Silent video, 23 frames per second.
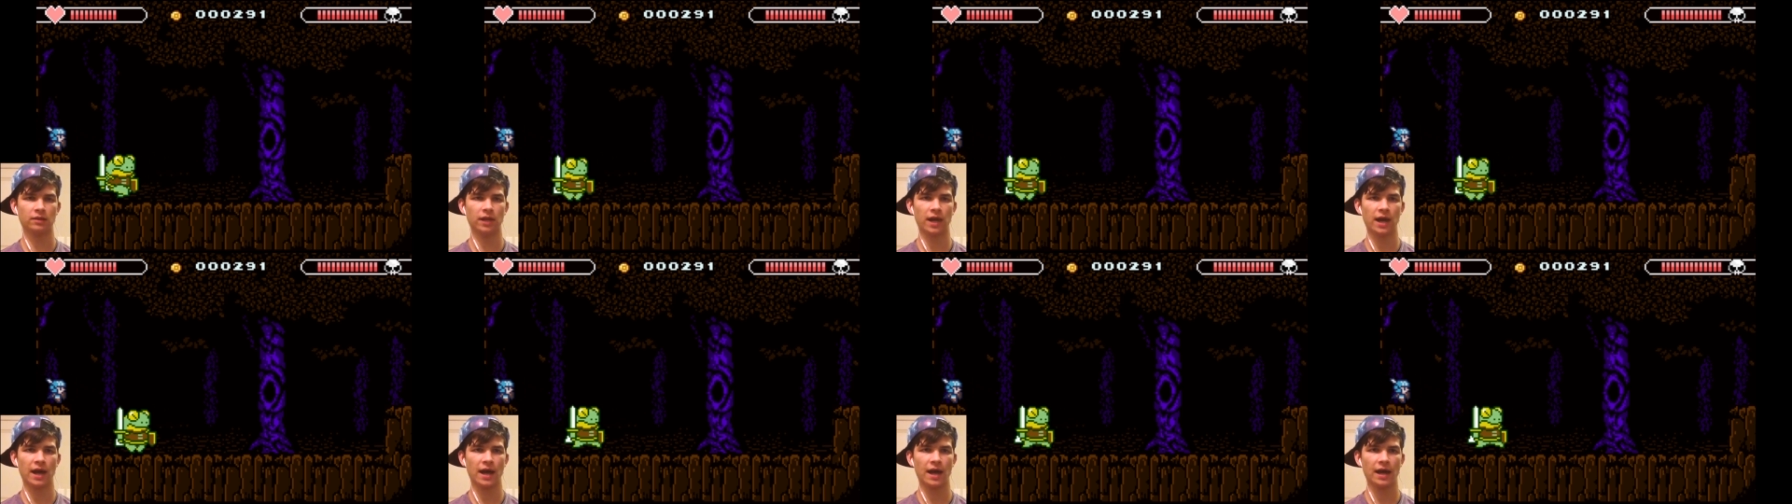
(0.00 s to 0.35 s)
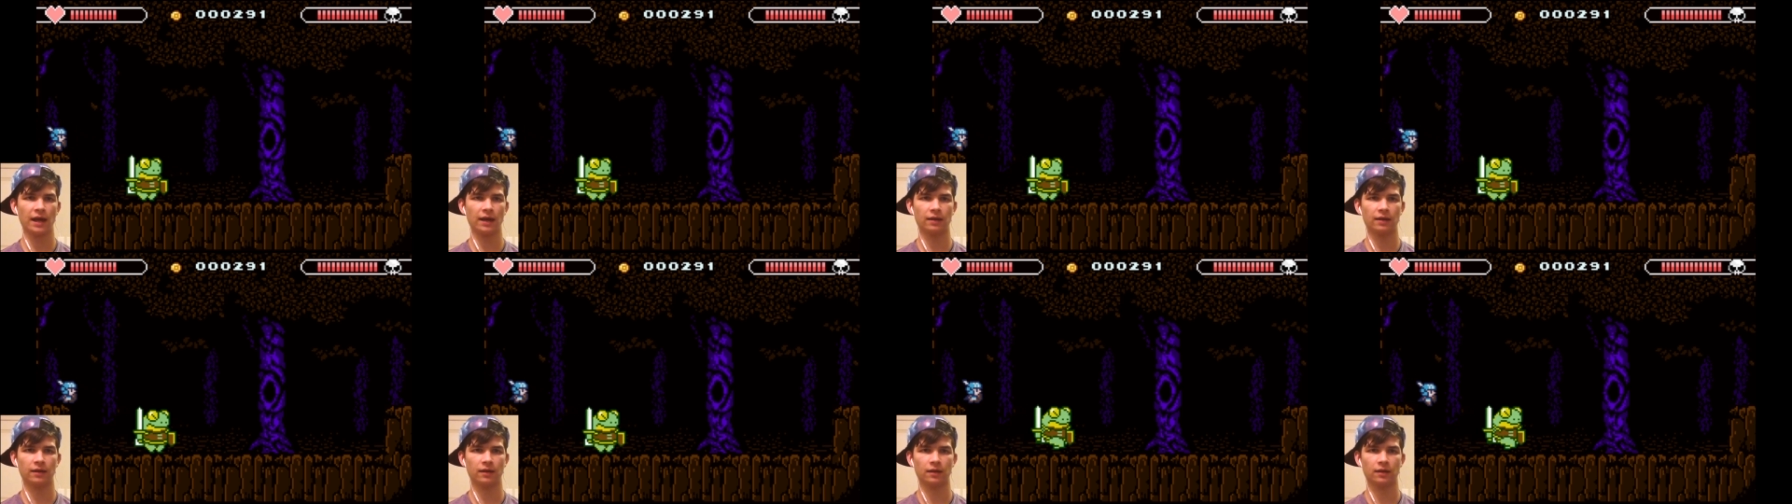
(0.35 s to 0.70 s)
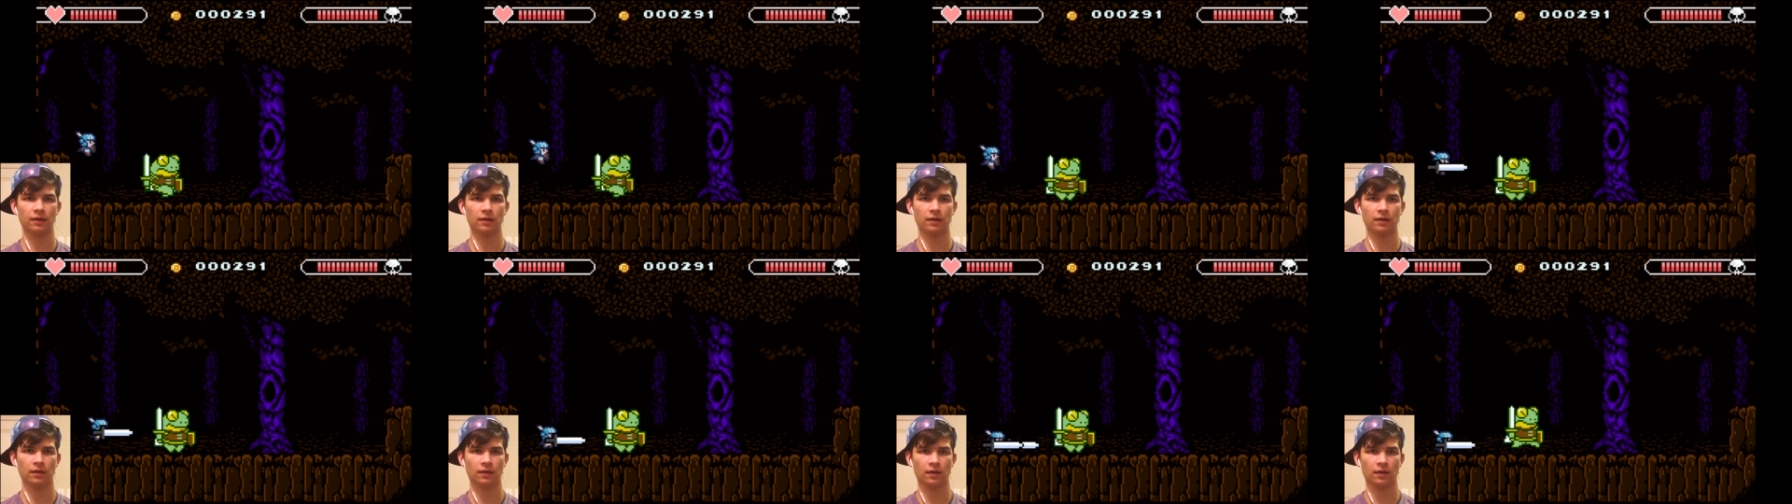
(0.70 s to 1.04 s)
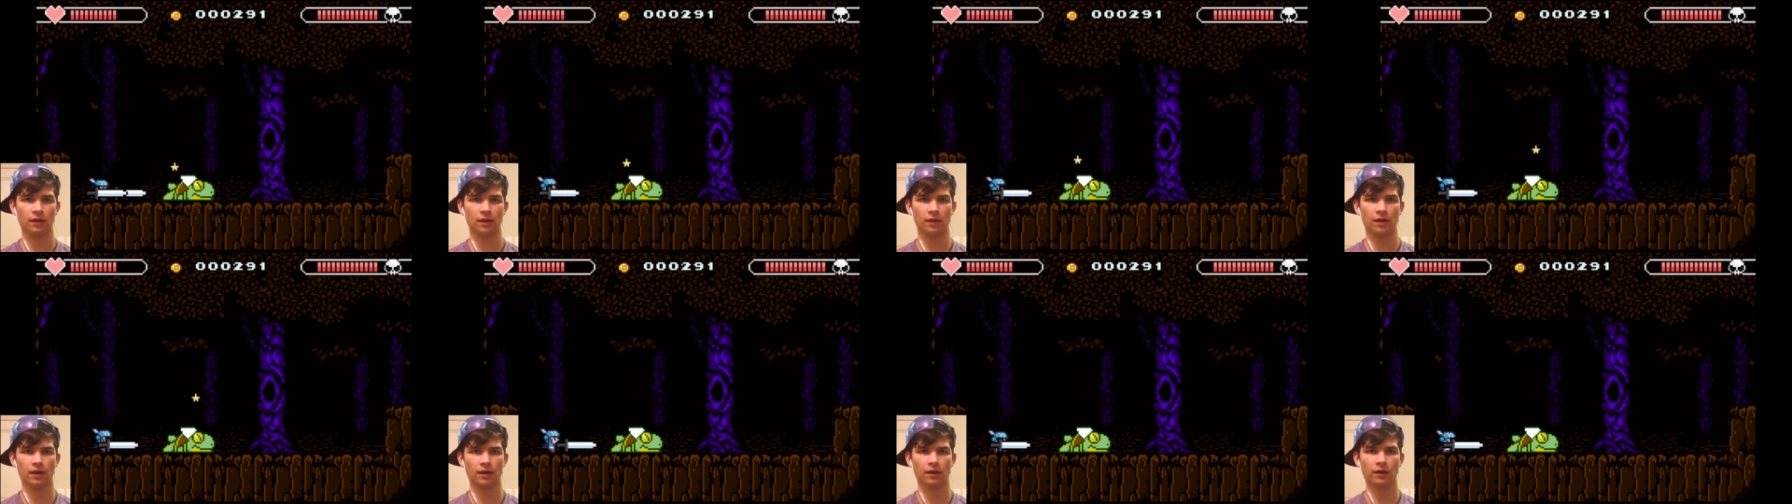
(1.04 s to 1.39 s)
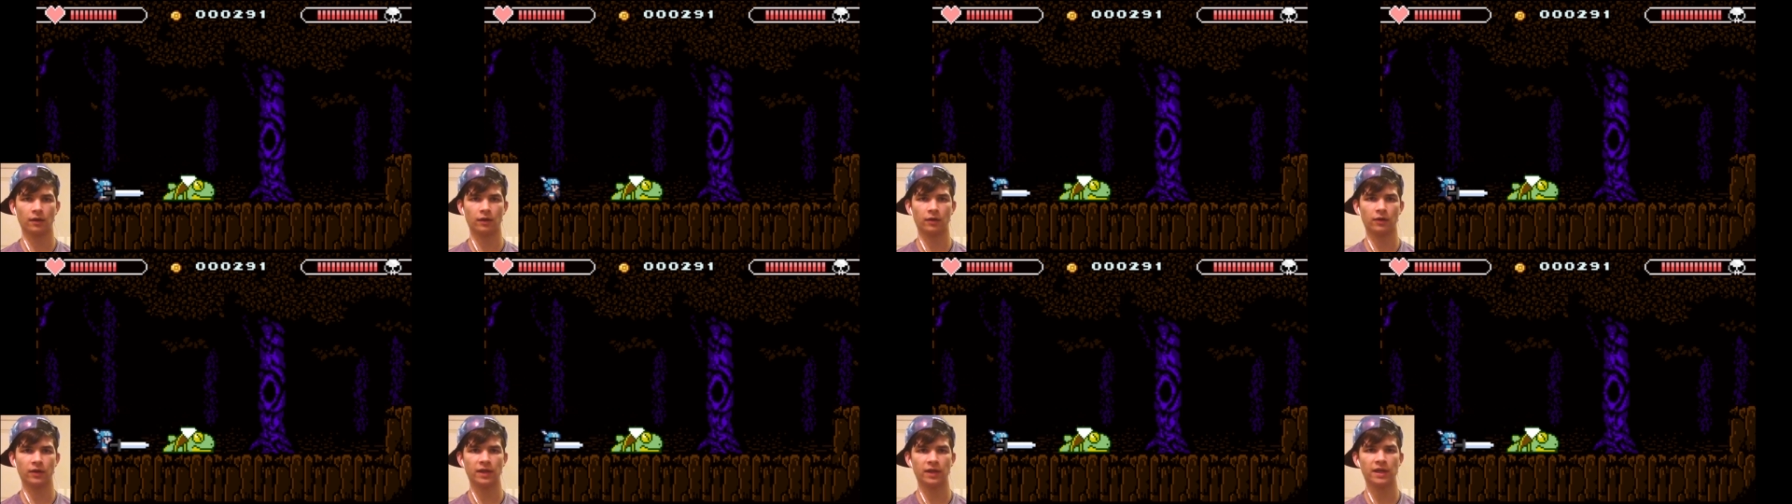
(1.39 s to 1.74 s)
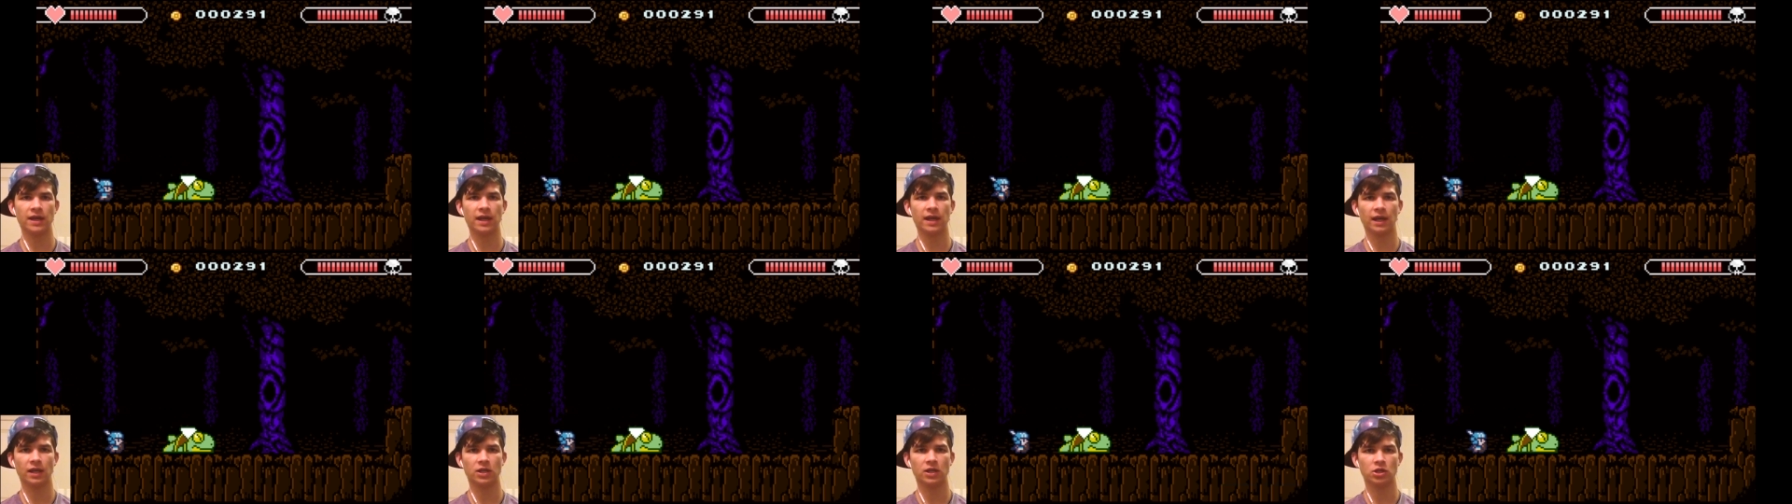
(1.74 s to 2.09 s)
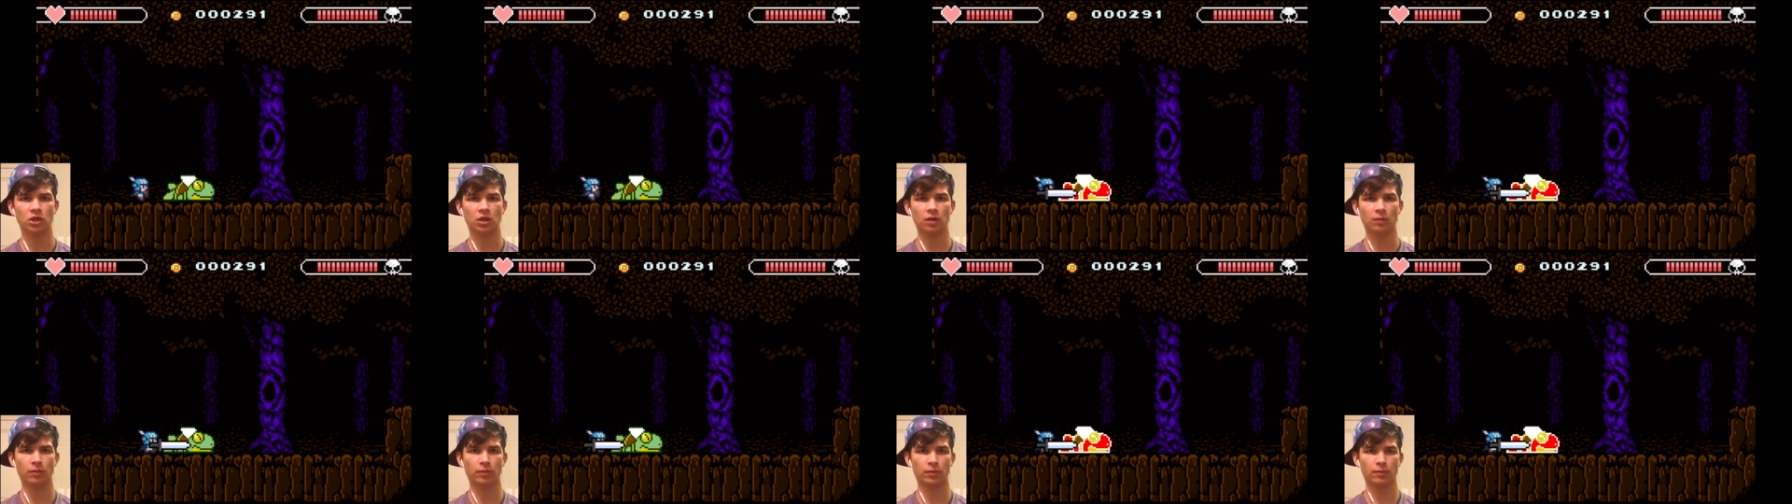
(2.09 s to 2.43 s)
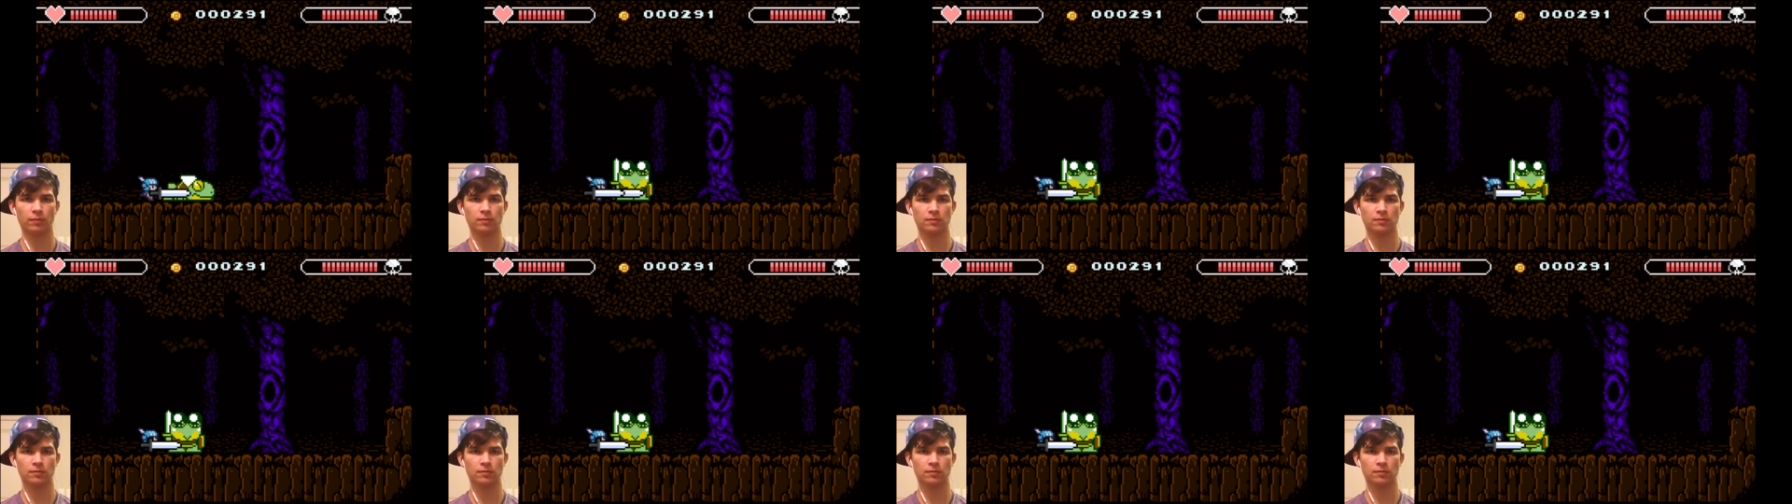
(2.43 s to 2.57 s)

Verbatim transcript: lag. Good thing he can't jump.